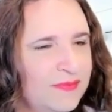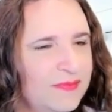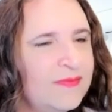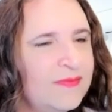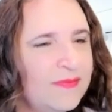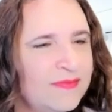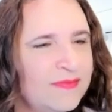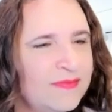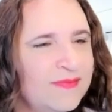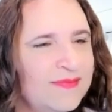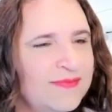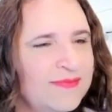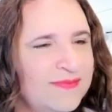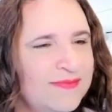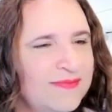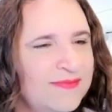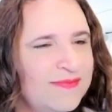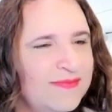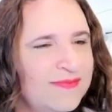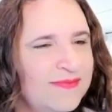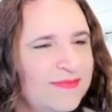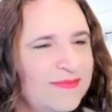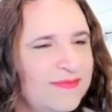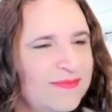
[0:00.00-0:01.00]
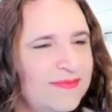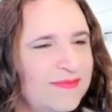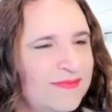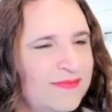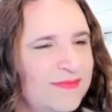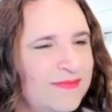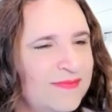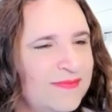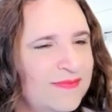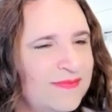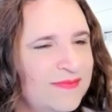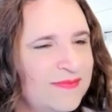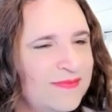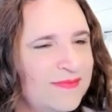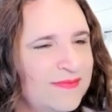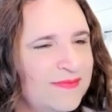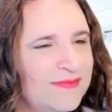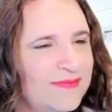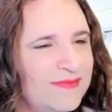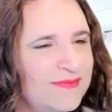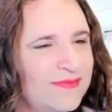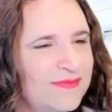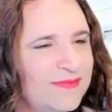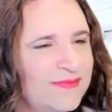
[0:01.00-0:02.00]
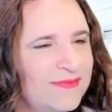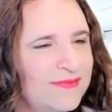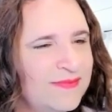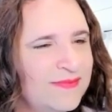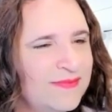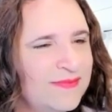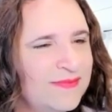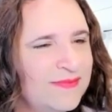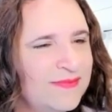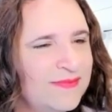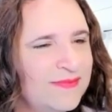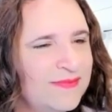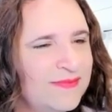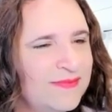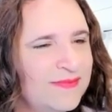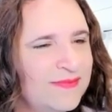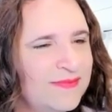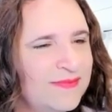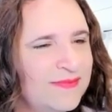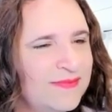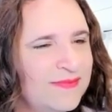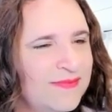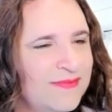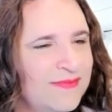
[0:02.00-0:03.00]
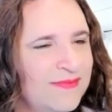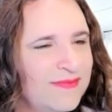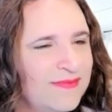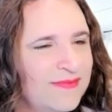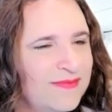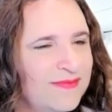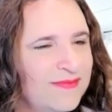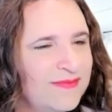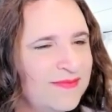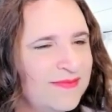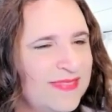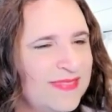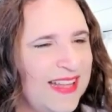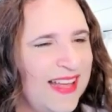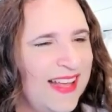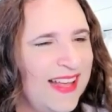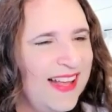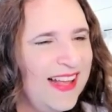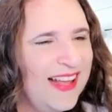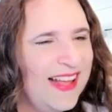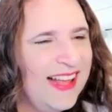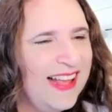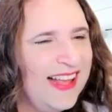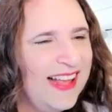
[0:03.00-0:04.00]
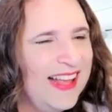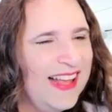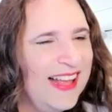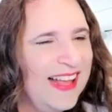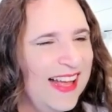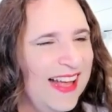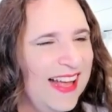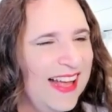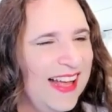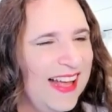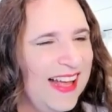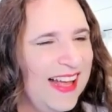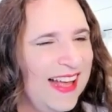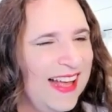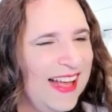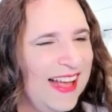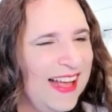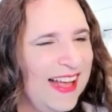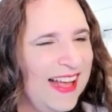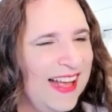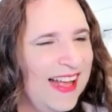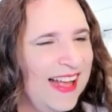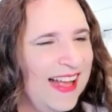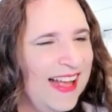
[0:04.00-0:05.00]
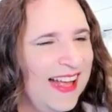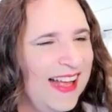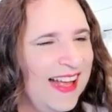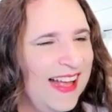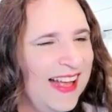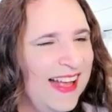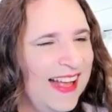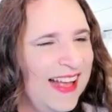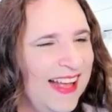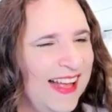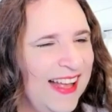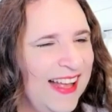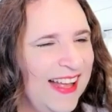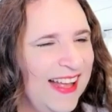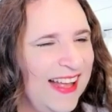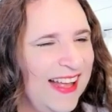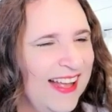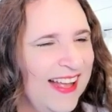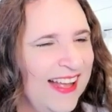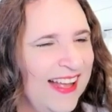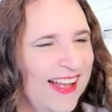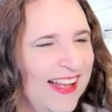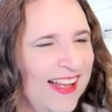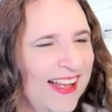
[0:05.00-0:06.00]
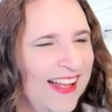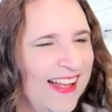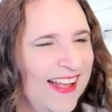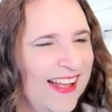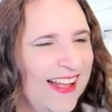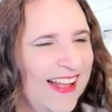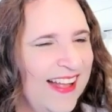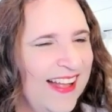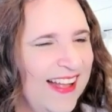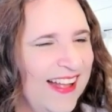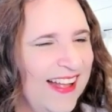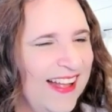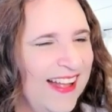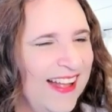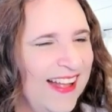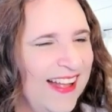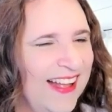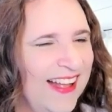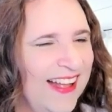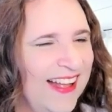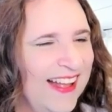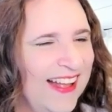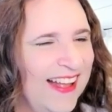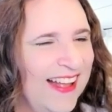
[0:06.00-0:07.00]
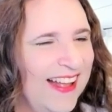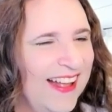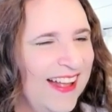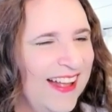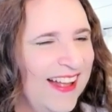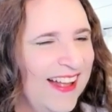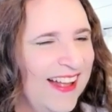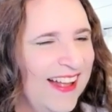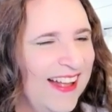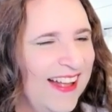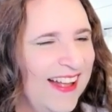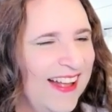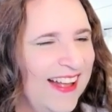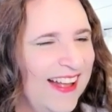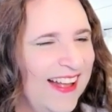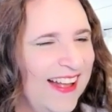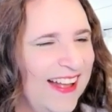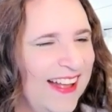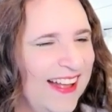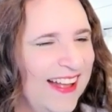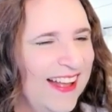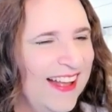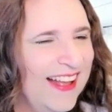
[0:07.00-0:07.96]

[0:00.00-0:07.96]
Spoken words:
[no speech]